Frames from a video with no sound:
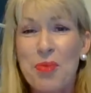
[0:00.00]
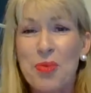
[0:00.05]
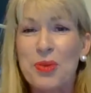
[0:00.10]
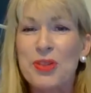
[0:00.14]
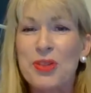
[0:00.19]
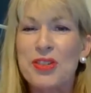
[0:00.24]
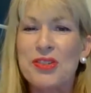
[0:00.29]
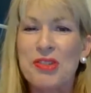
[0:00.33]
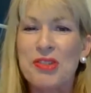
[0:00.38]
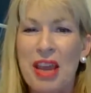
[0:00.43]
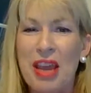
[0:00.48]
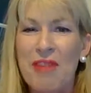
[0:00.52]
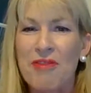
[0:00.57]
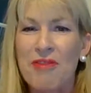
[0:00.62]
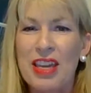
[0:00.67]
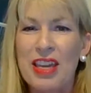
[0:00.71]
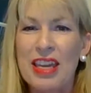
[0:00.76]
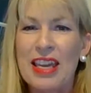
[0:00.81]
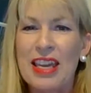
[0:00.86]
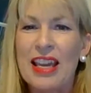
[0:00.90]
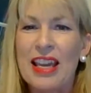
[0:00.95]
more
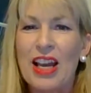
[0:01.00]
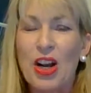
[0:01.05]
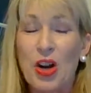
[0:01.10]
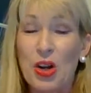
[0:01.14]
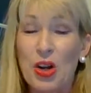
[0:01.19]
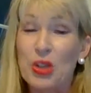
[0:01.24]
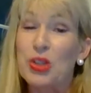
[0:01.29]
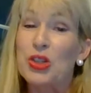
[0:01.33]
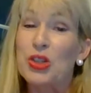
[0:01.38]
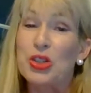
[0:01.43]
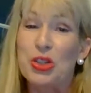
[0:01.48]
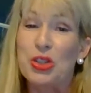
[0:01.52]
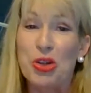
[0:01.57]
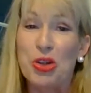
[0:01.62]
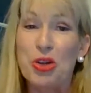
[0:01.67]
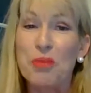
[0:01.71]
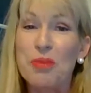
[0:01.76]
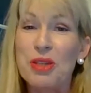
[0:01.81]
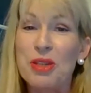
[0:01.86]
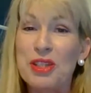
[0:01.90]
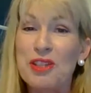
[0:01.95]
savvy
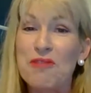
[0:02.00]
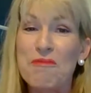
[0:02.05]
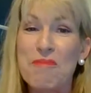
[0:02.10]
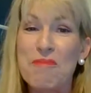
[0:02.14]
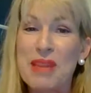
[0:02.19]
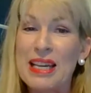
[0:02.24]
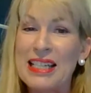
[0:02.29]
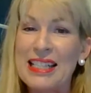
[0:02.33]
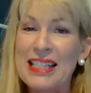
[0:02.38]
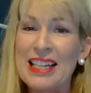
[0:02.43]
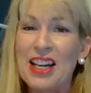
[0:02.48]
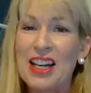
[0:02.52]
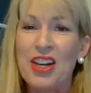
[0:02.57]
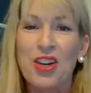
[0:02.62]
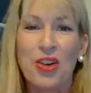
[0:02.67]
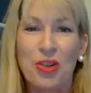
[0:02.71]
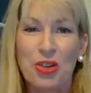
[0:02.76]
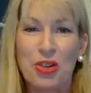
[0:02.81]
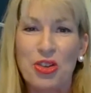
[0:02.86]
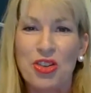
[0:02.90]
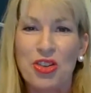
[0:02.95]
consumers of media and
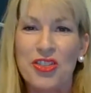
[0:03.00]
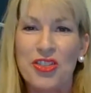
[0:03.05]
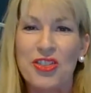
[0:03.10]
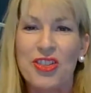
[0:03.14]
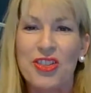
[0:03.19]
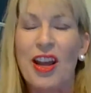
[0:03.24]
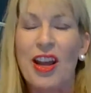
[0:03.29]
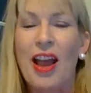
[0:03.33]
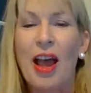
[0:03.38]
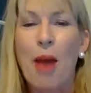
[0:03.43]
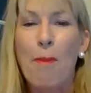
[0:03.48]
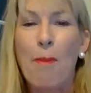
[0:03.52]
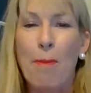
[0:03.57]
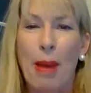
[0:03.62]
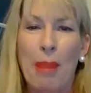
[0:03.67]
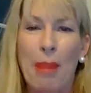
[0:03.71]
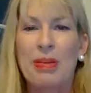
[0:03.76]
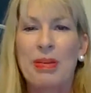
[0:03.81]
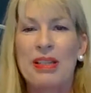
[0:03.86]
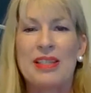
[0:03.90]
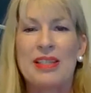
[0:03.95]
not just
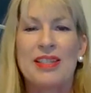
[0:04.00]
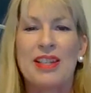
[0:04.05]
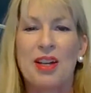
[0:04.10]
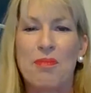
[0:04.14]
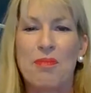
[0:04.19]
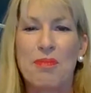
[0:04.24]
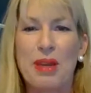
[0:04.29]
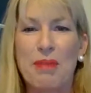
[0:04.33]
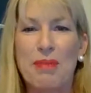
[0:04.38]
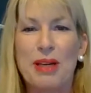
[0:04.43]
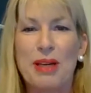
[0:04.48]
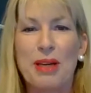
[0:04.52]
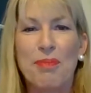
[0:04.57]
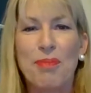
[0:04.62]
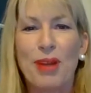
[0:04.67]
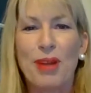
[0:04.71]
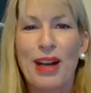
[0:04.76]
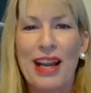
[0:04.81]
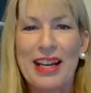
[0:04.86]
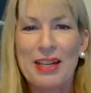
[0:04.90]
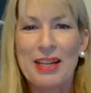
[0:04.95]
puppets that are being
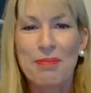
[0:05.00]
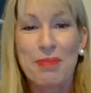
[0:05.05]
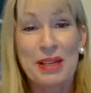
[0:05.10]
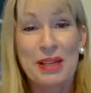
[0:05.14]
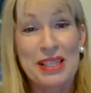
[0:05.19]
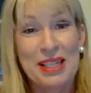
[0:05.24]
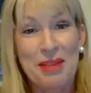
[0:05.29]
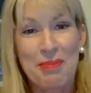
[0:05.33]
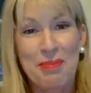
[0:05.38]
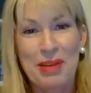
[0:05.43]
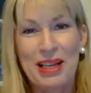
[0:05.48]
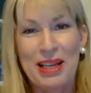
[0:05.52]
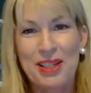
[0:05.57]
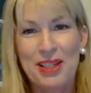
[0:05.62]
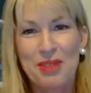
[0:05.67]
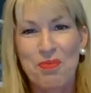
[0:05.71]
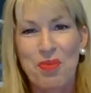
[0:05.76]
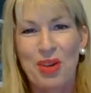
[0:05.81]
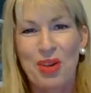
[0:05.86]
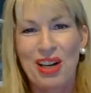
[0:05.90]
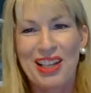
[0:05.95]
manipulated by somebody
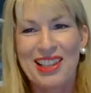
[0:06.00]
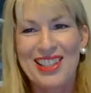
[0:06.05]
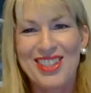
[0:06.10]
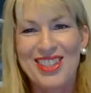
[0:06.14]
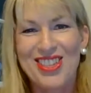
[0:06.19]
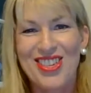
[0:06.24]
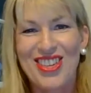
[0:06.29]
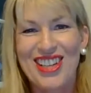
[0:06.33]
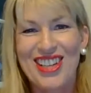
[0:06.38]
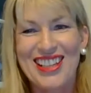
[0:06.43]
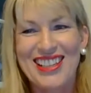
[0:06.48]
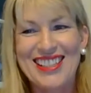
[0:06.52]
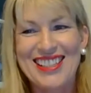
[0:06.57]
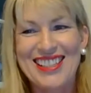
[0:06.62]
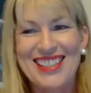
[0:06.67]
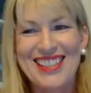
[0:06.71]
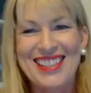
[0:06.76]
else pulling the string.